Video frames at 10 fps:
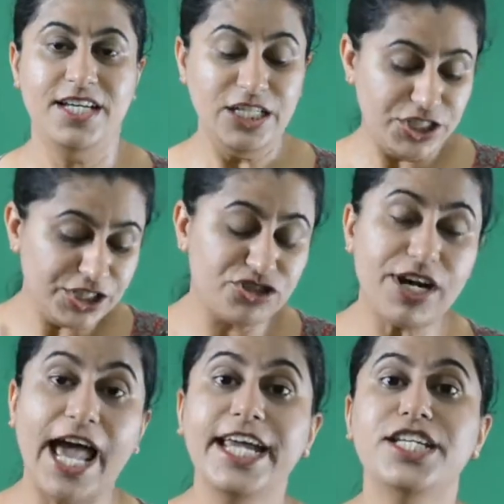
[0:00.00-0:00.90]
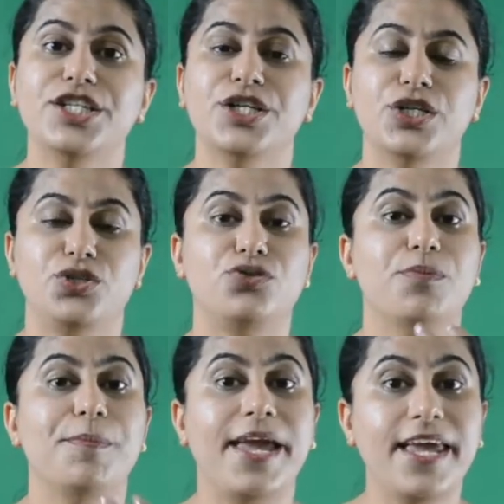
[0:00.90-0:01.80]
She tried to
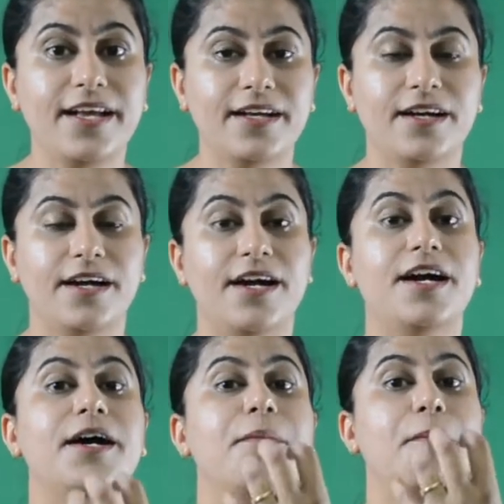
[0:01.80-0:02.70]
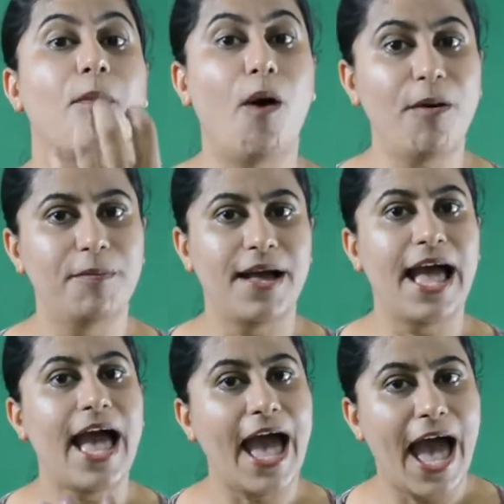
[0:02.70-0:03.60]
make her mom
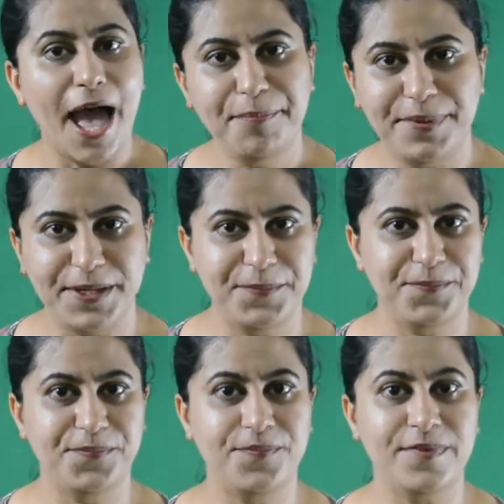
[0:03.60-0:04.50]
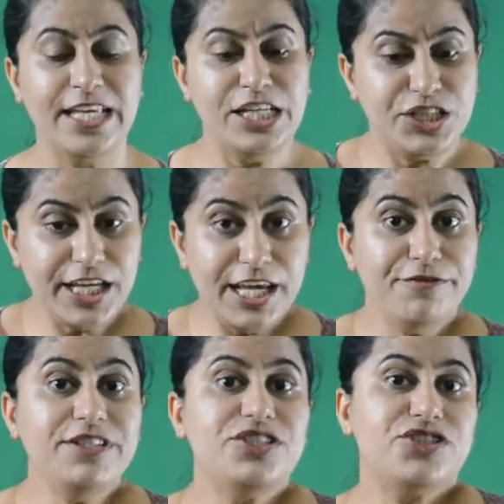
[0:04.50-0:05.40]
happy. She
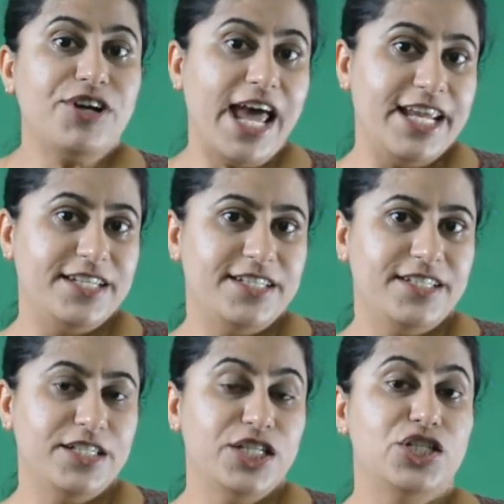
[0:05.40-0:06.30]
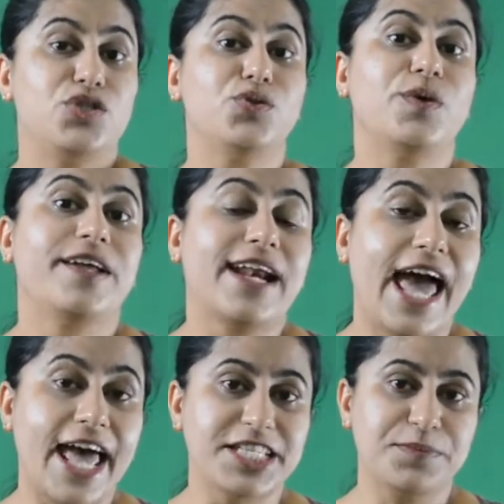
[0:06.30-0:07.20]
even tried to
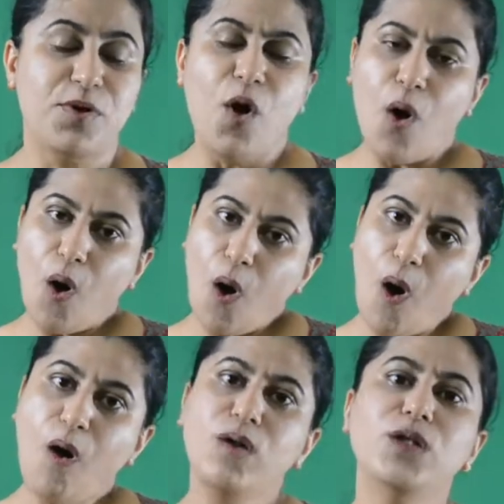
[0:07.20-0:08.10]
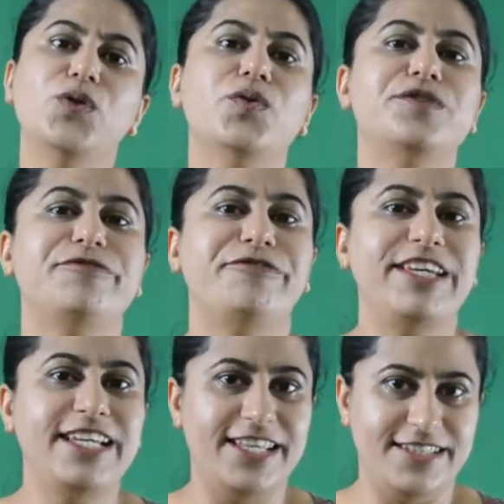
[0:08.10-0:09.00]
grasp all those
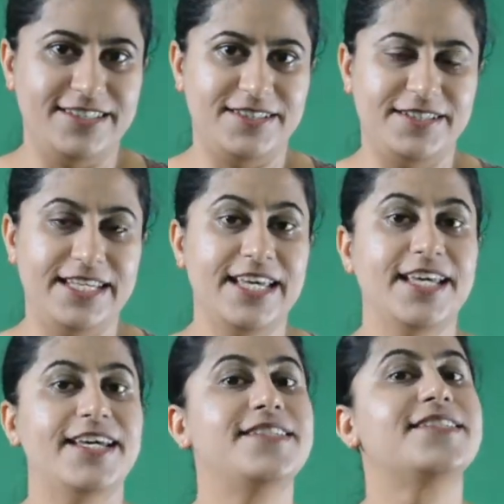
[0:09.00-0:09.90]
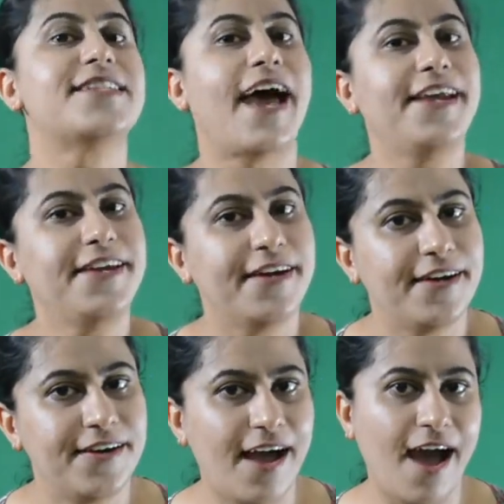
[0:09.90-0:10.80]
feelings inside
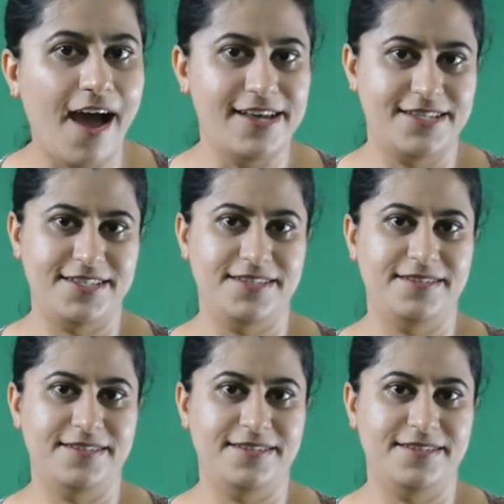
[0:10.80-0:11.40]
her heart.